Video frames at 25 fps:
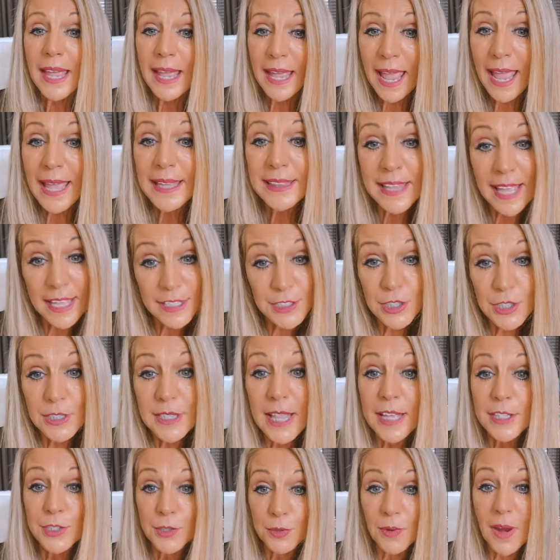And
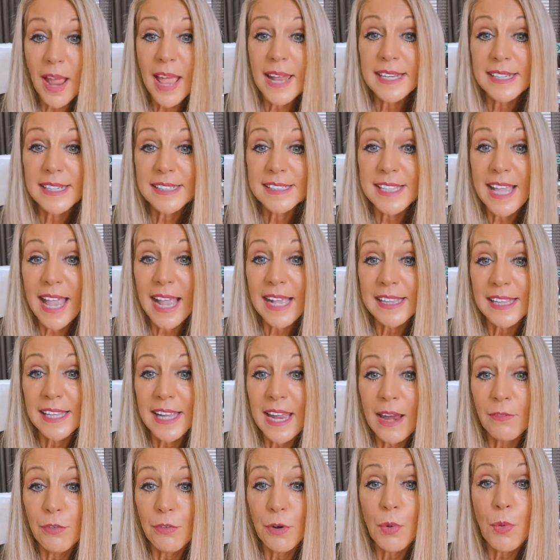that's right,
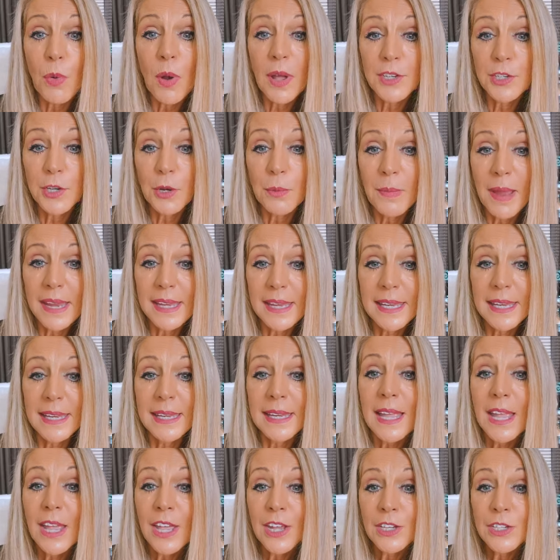exactly. Everyone, you're
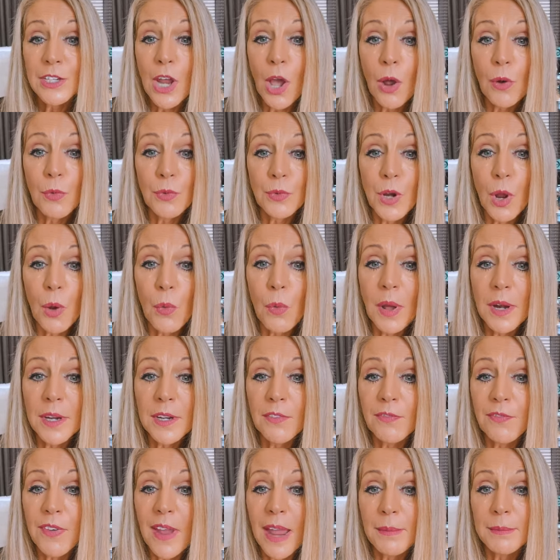making note. No
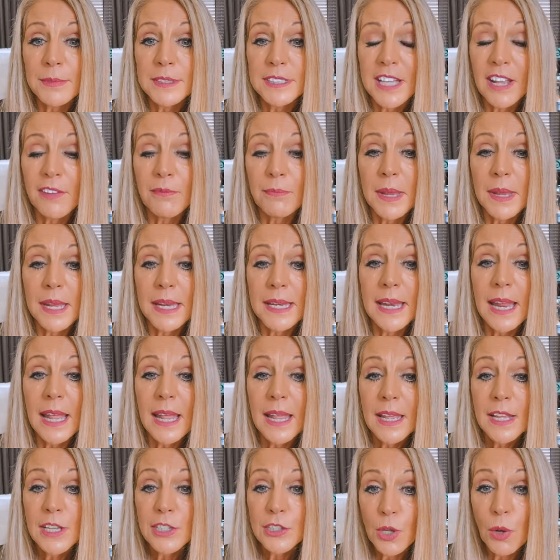wonder families have been
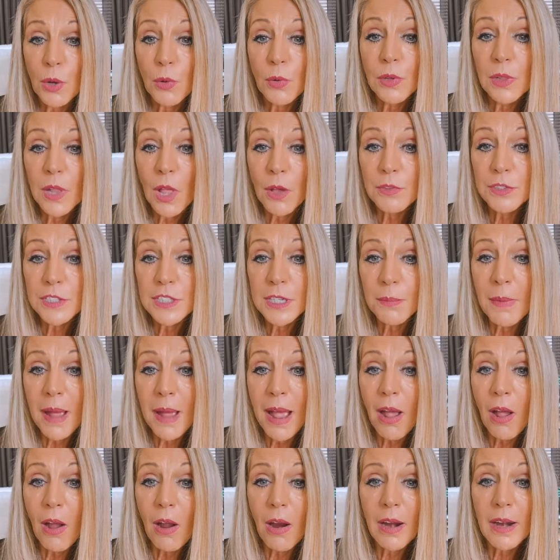so close to
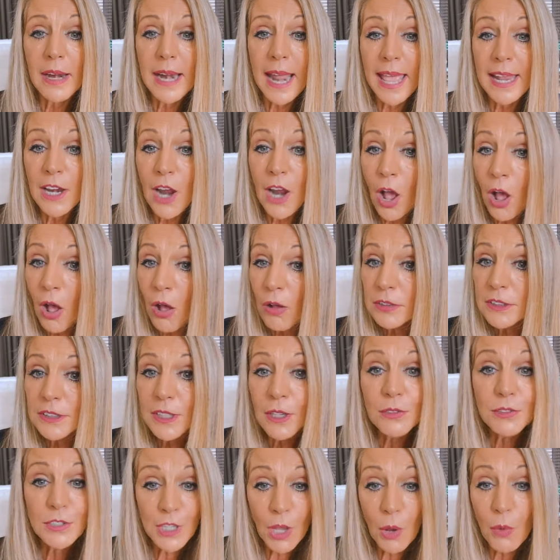my heart and
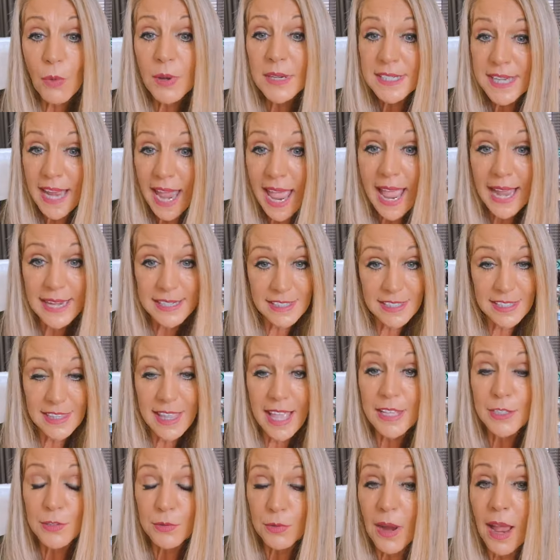also so attacked.
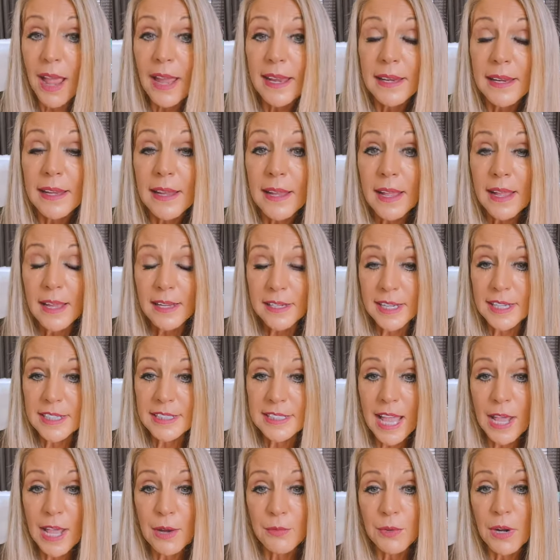That's right,
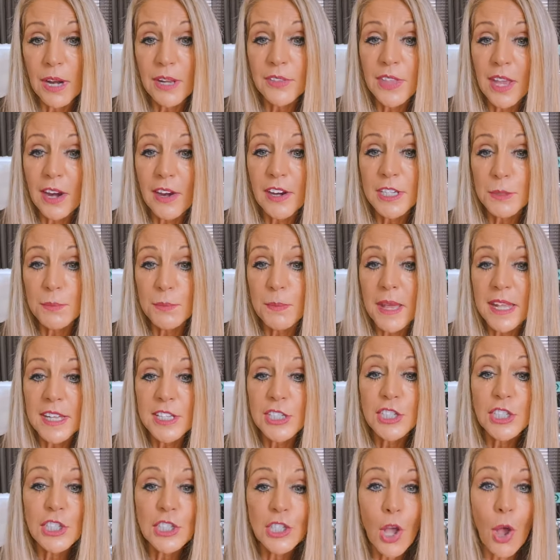Cassandra. There has
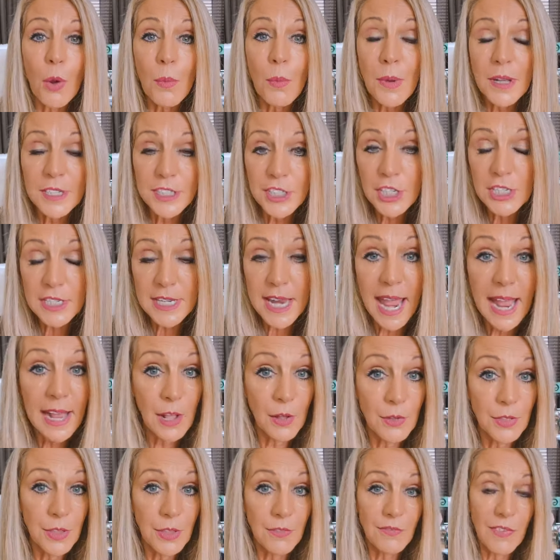been so much
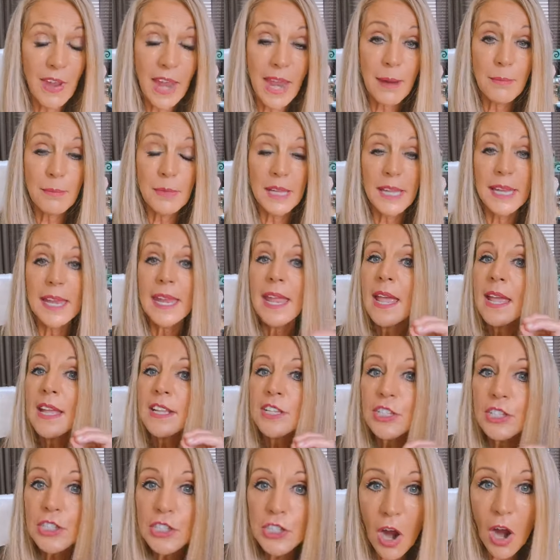attack on the family,
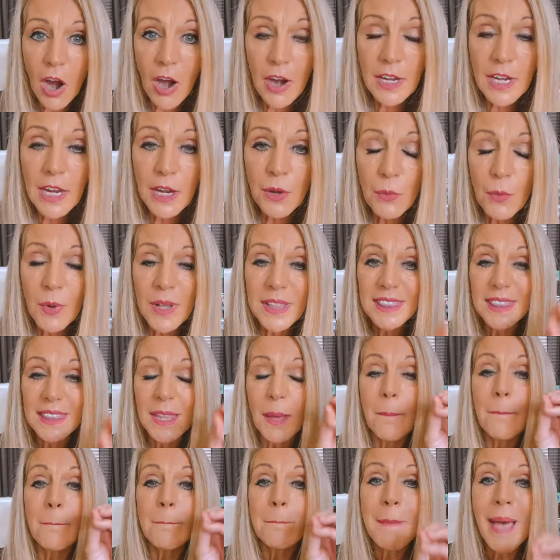starting with
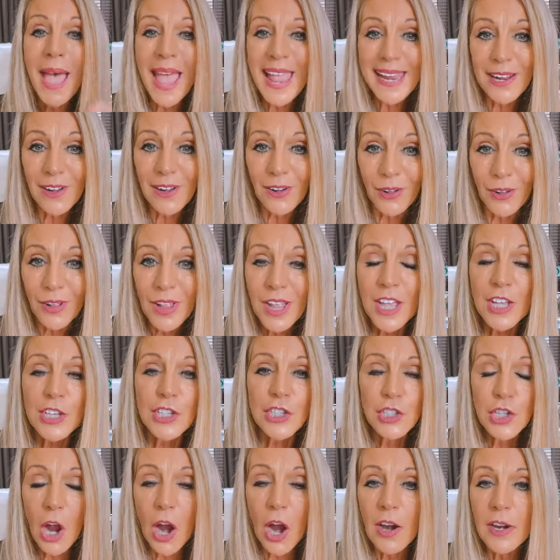the male,
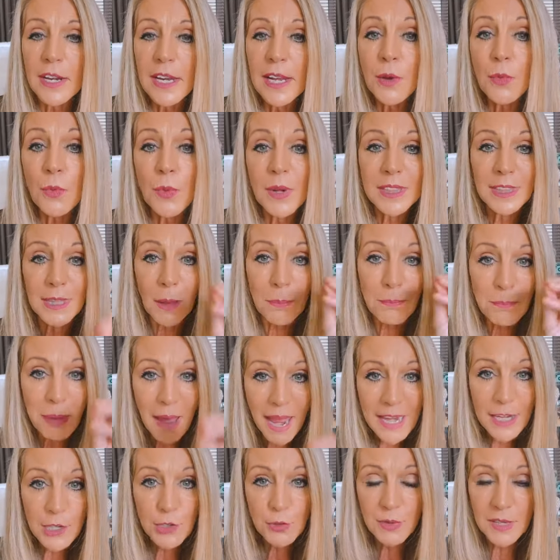starting with the
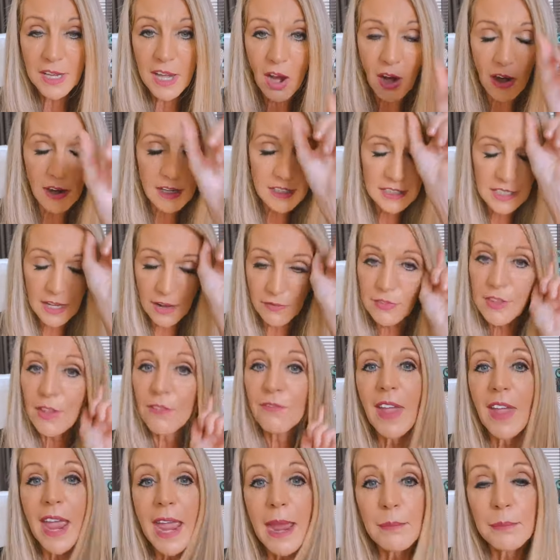patriarchs of the
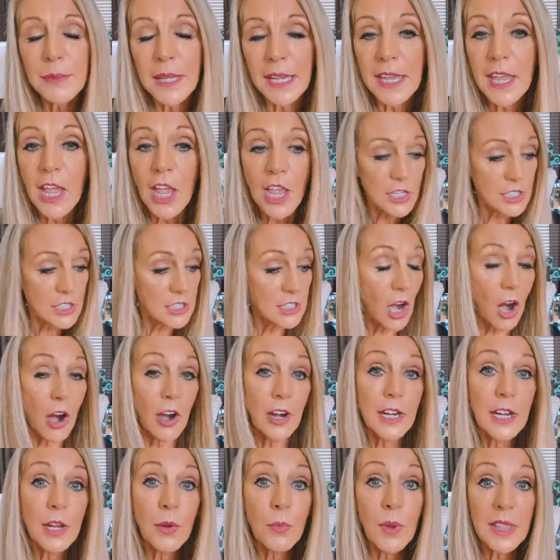family,
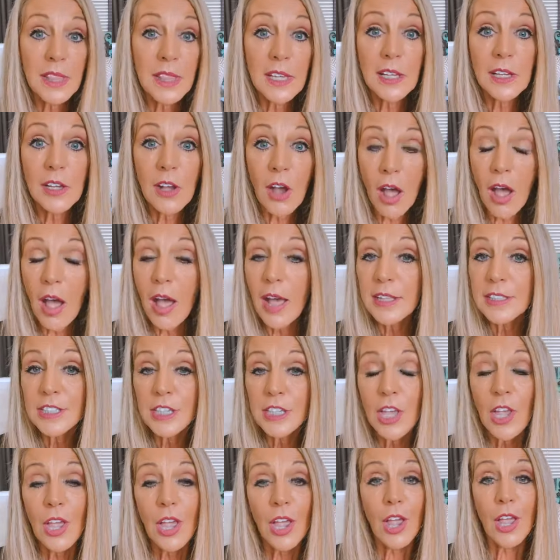starting with
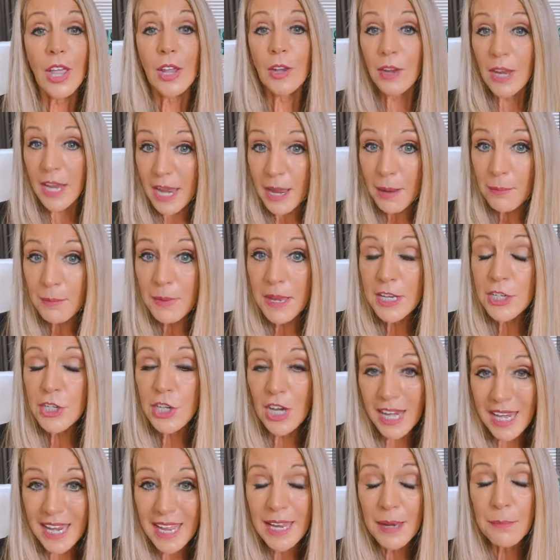God's
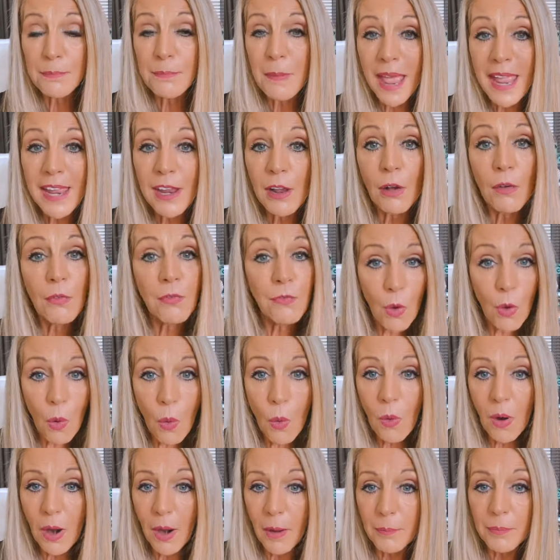image in male
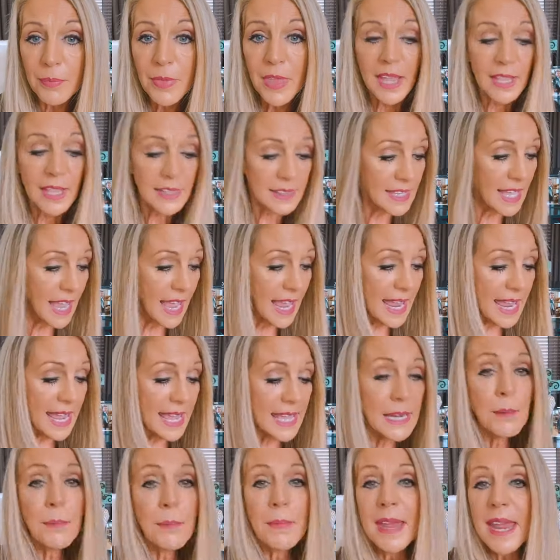form. The
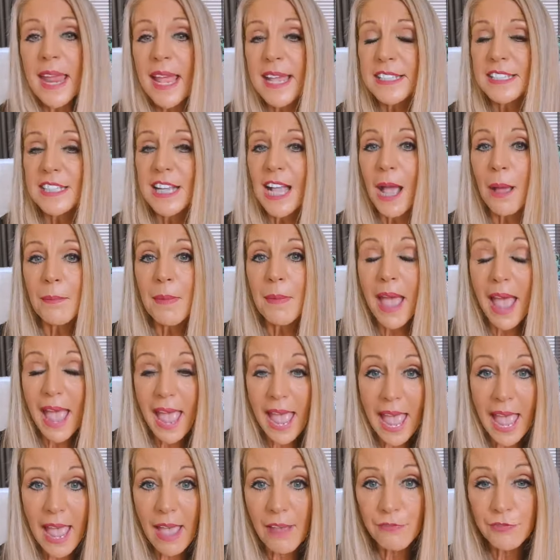enemy has come
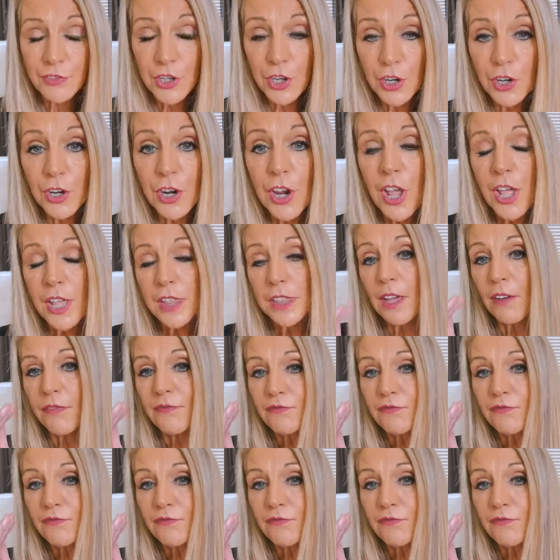after the